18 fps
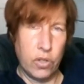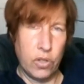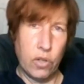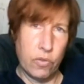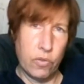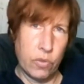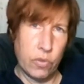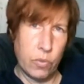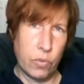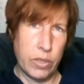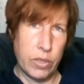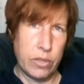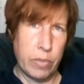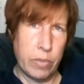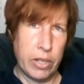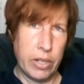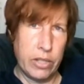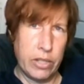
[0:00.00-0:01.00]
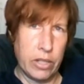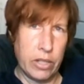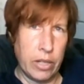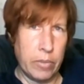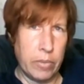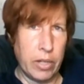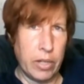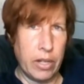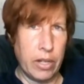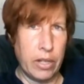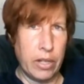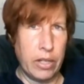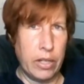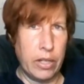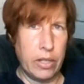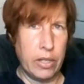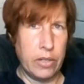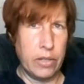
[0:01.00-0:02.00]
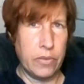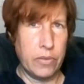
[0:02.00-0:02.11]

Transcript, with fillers: for Once Upon a Timeline.